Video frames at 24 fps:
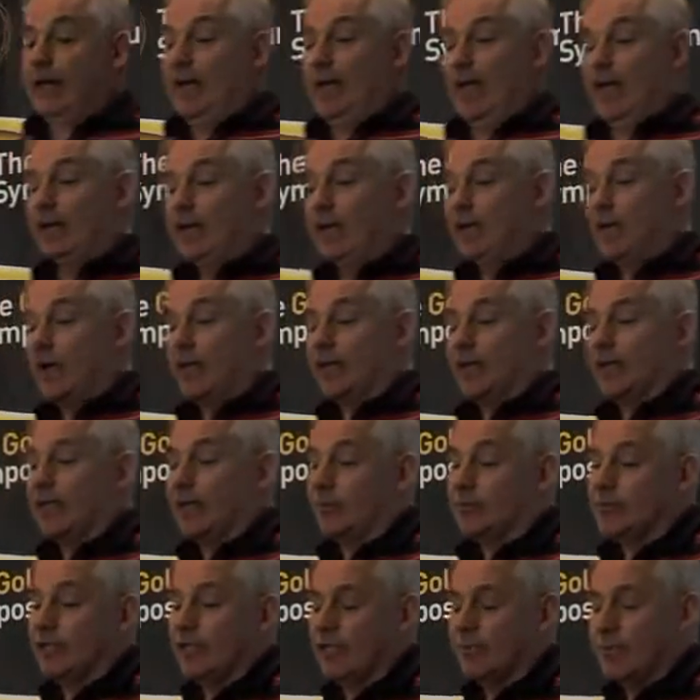And they might get
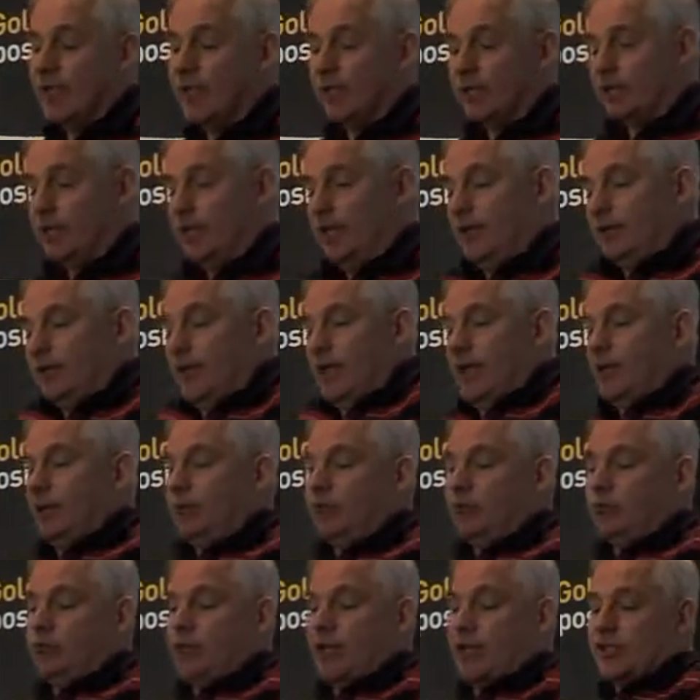upset about it and they
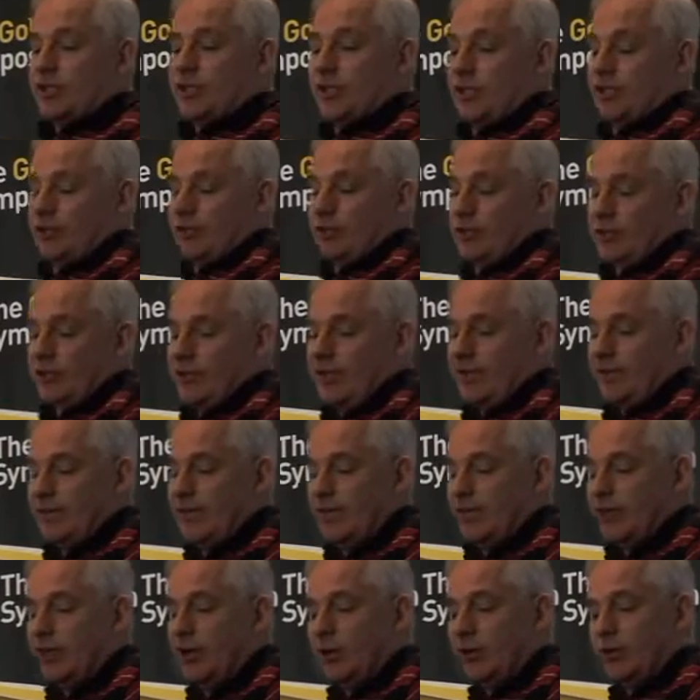all rush there to get
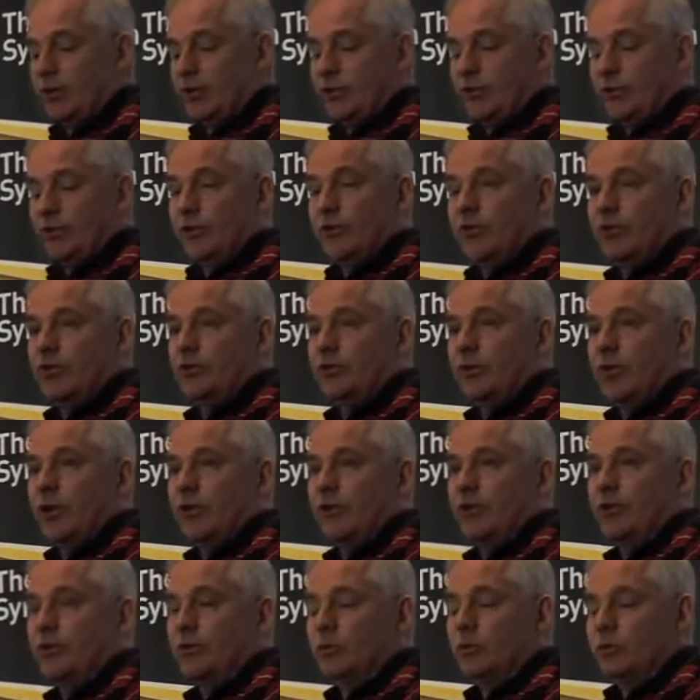their gold, and the first
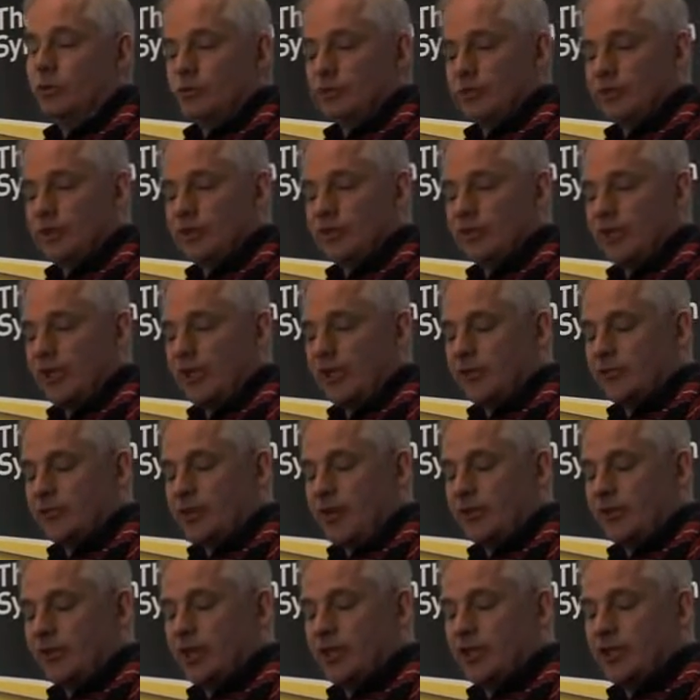200 will be
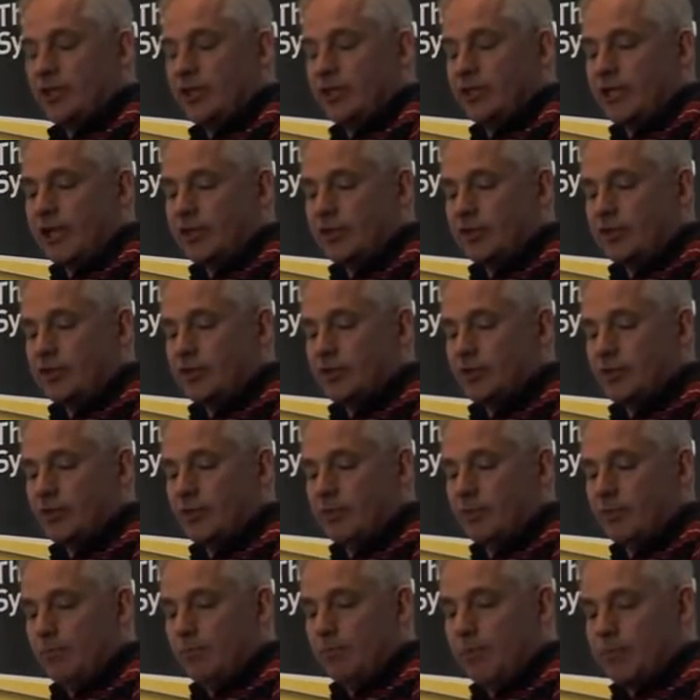satisfied, the next 1,800 will
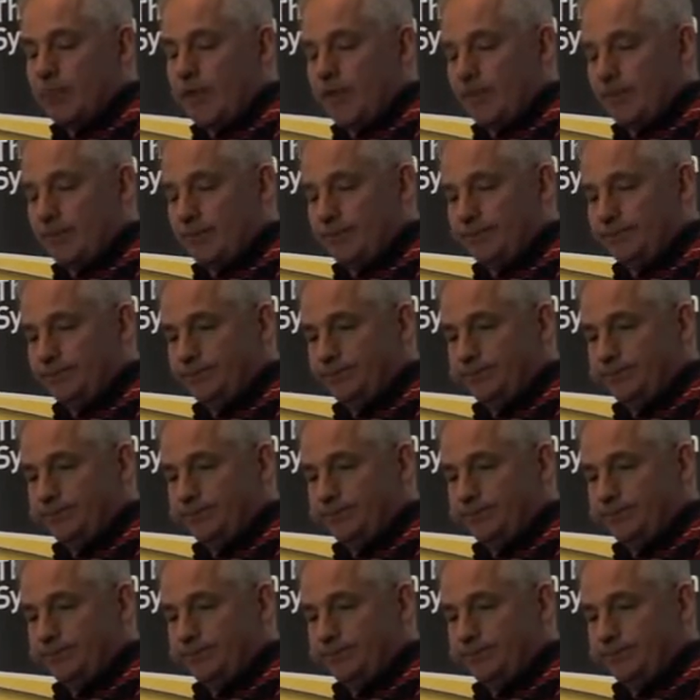just miss out.